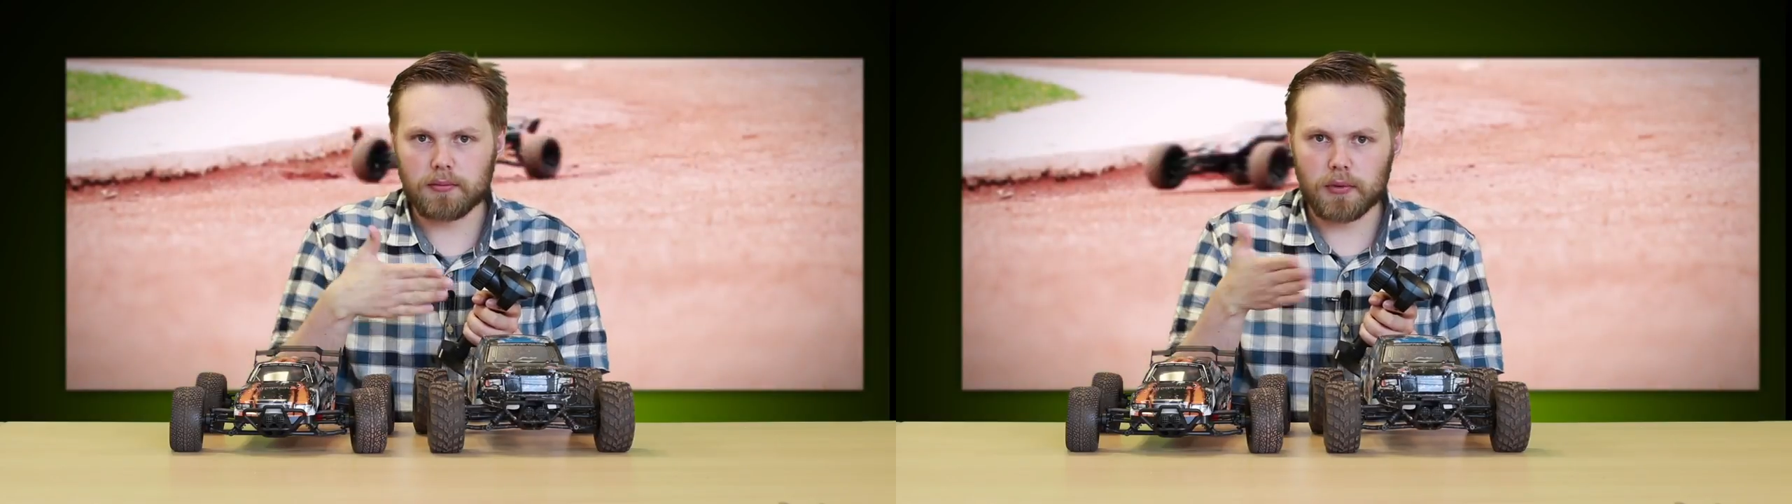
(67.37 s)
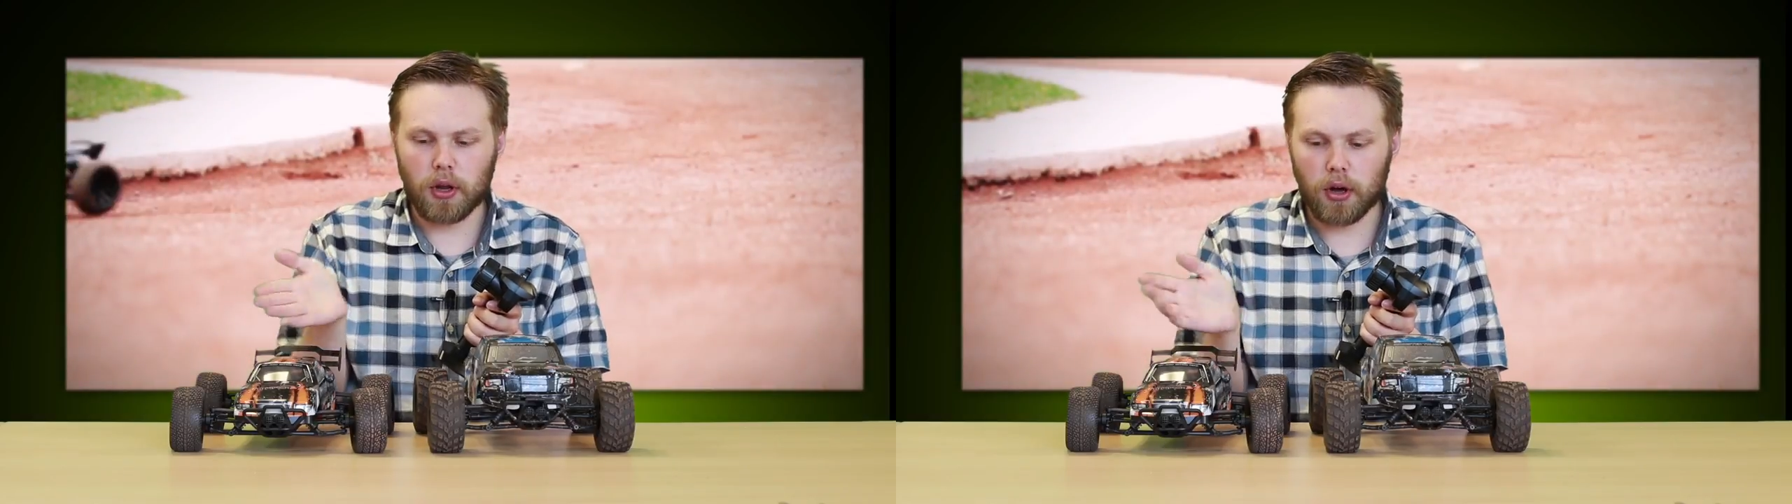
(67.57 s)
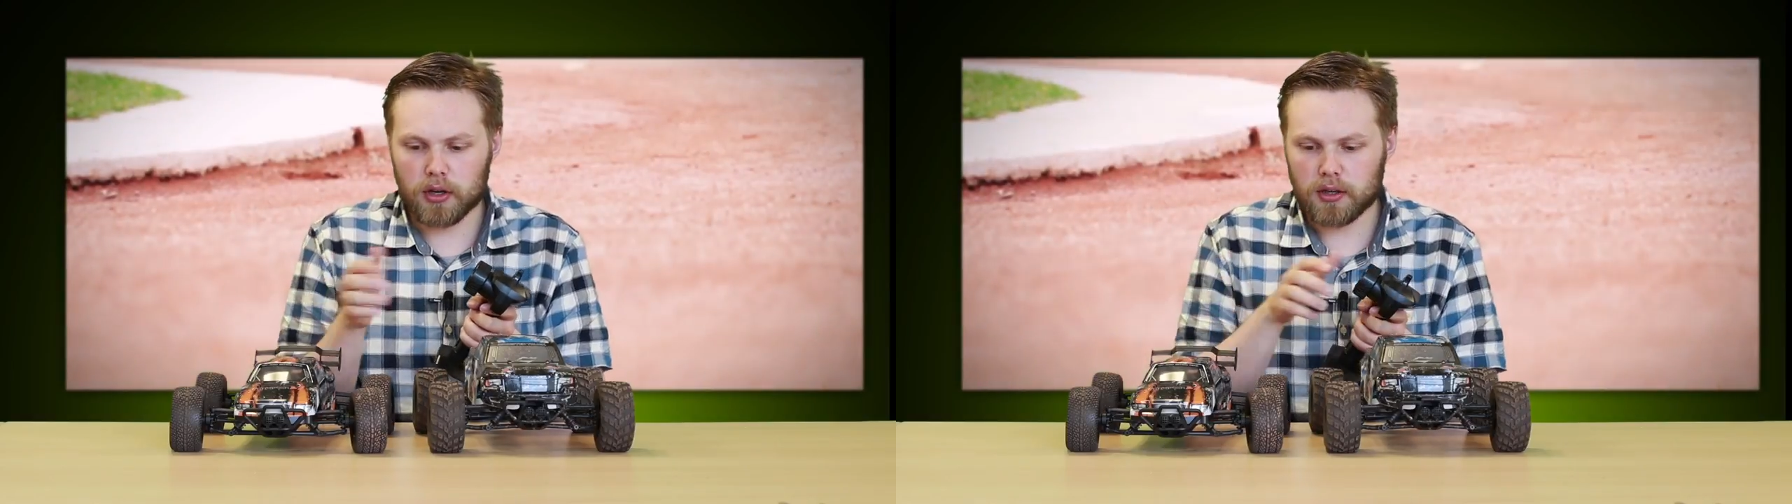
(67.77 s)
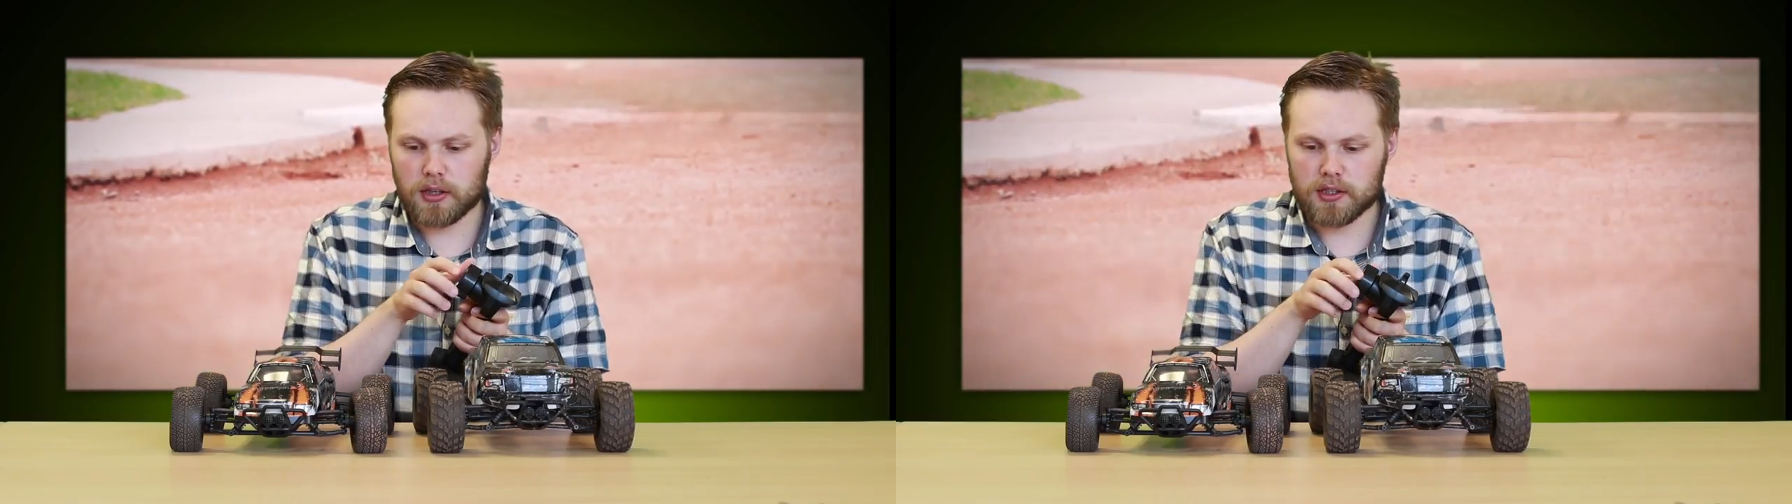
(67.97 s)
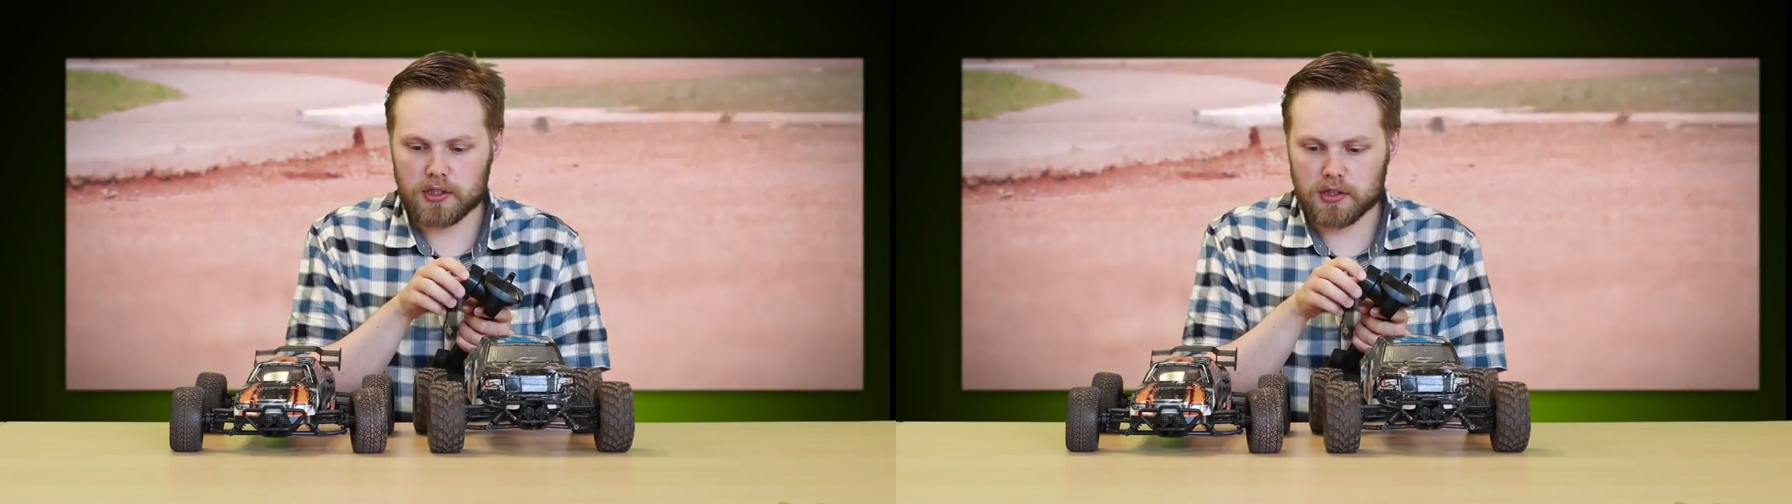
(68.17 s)
lock
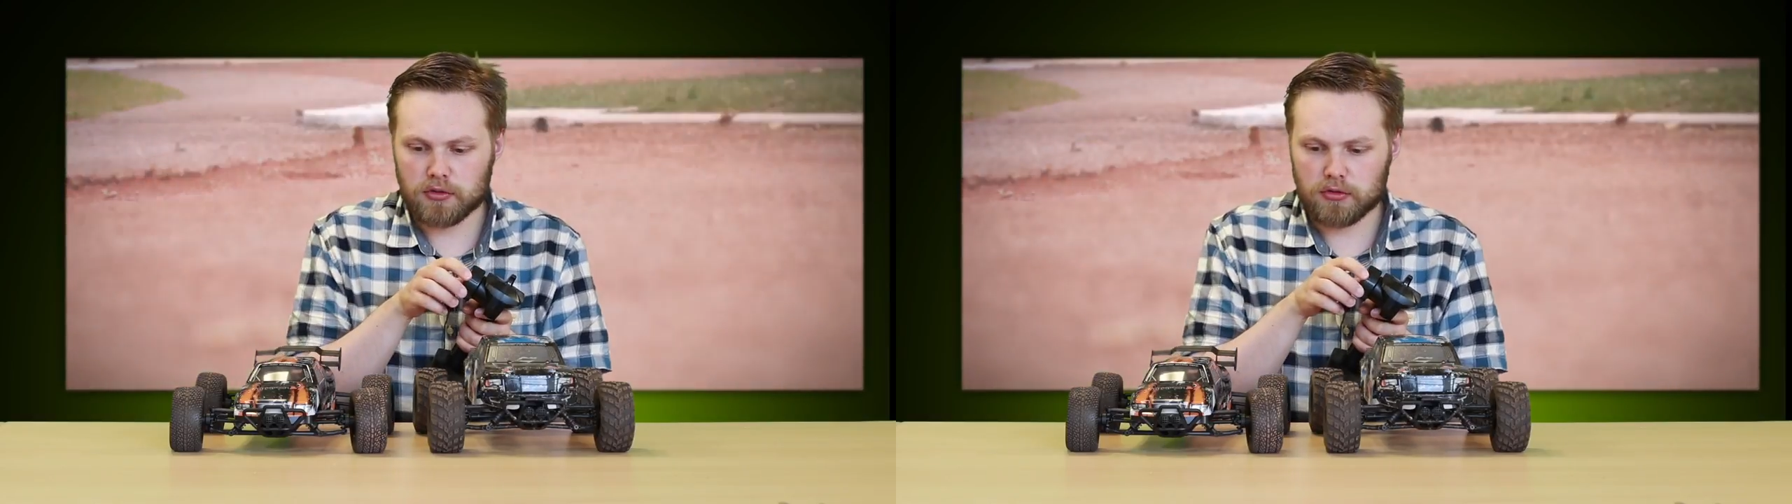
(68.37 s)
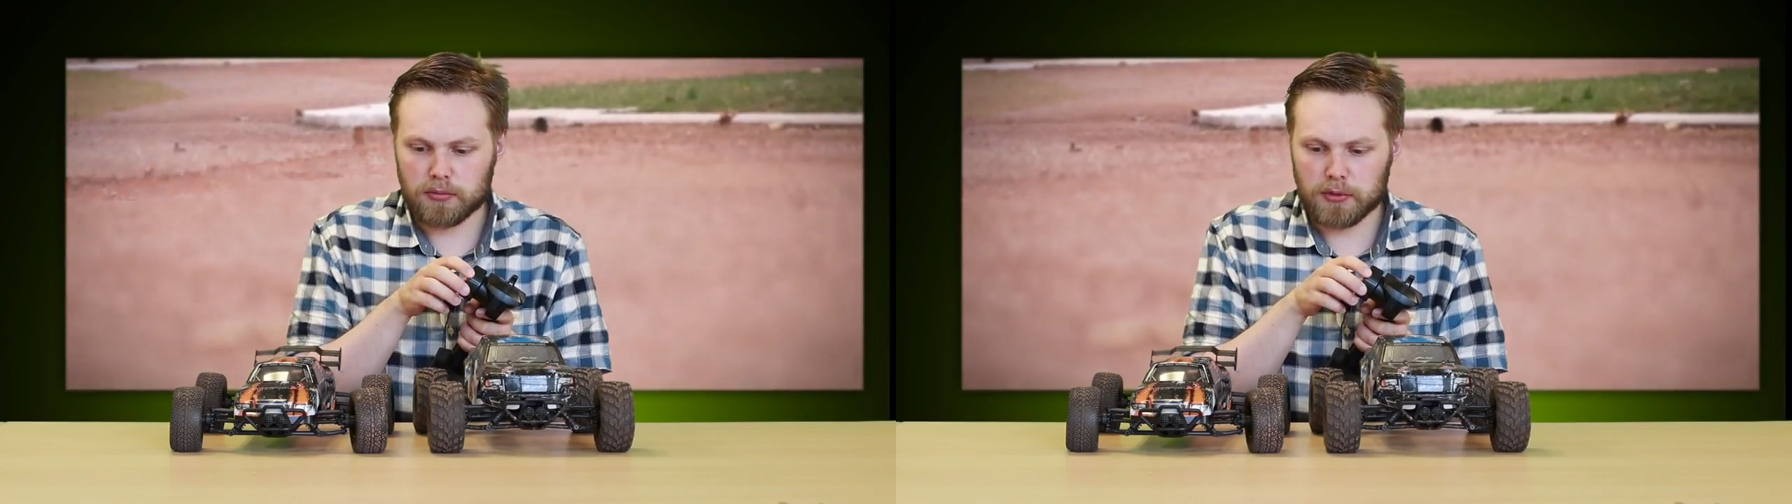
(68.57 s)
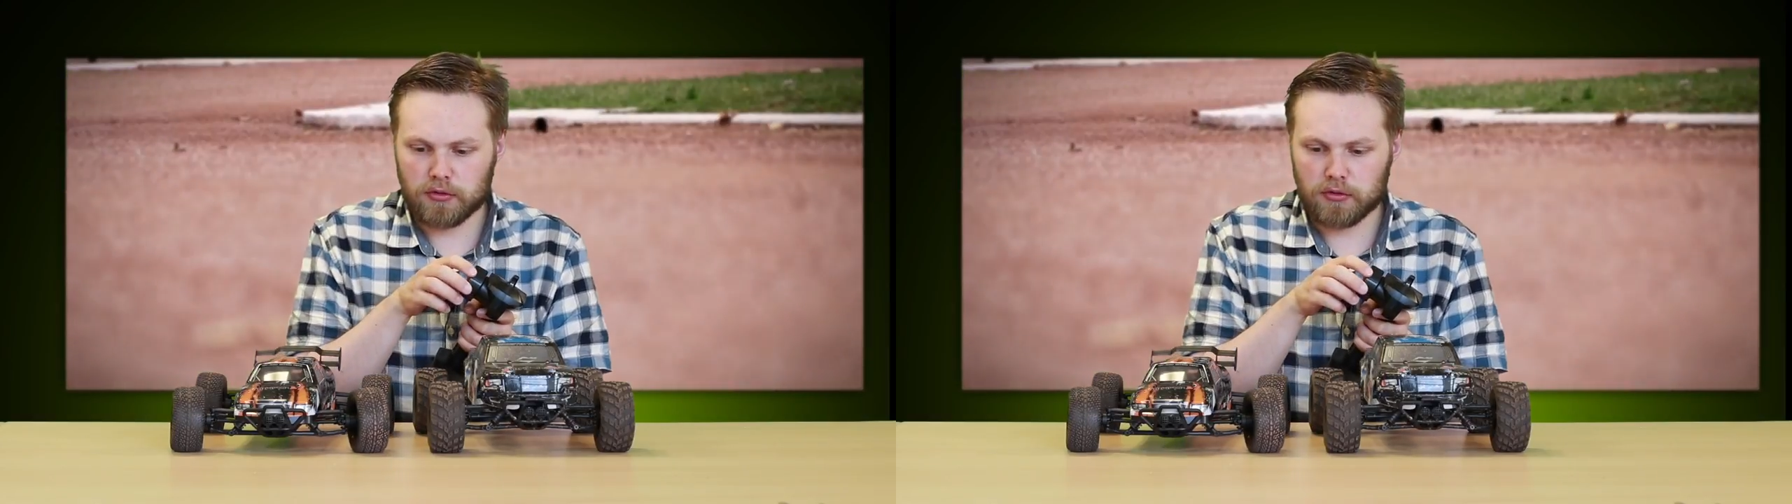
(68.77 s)
it just can be